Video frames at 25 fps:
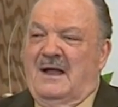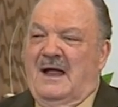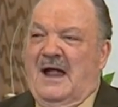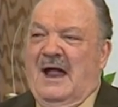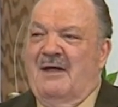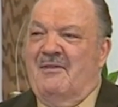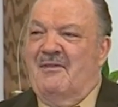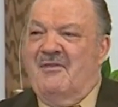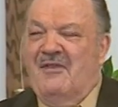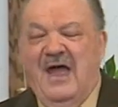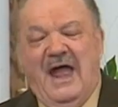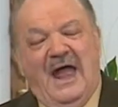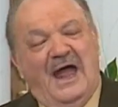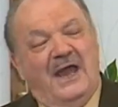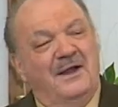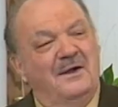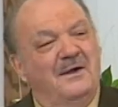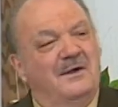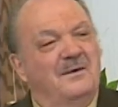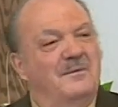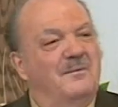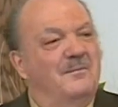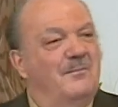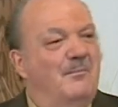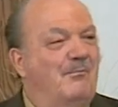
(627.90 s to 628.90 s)
and
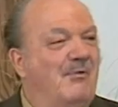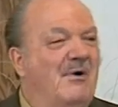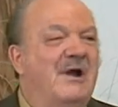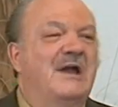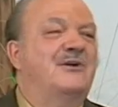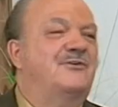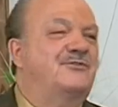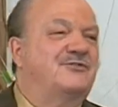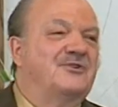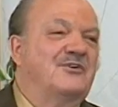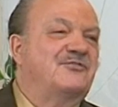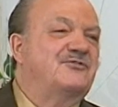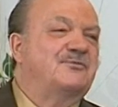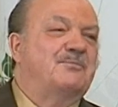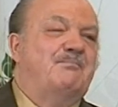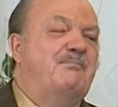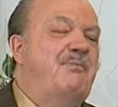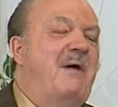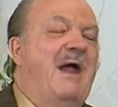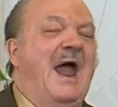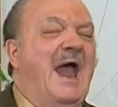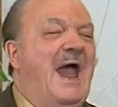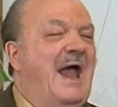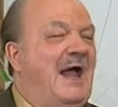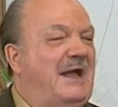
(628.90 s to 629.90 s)
then brings us
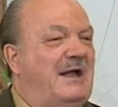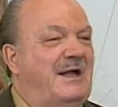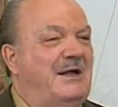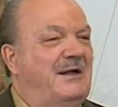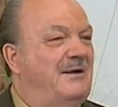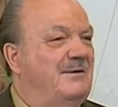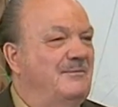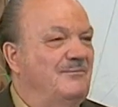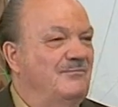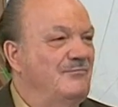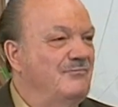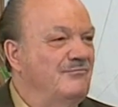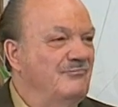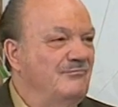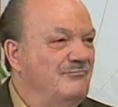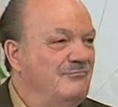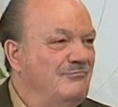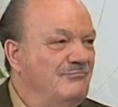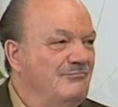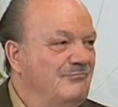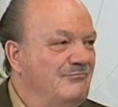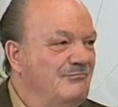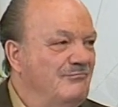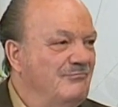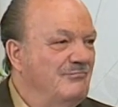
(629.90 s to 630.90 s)
back.
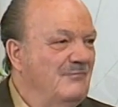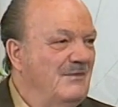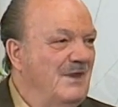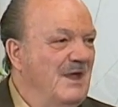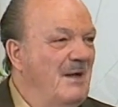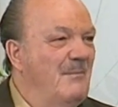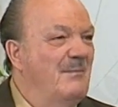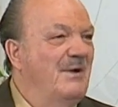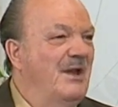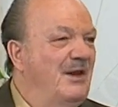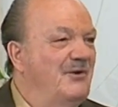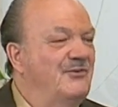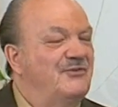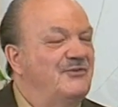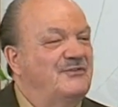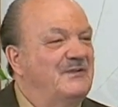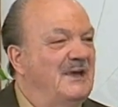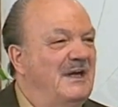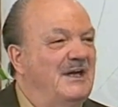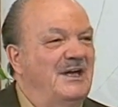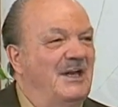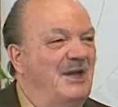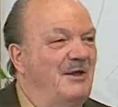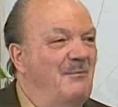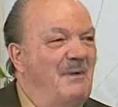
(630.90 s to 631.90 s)
How many
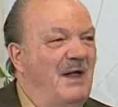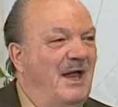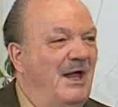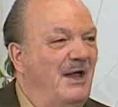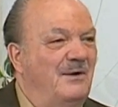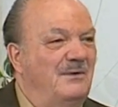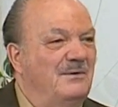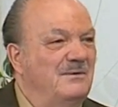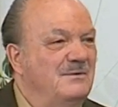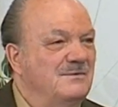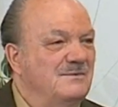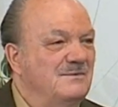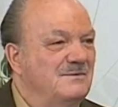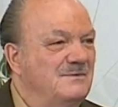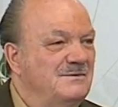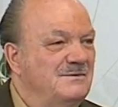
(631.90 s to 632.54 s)
say amen? amen.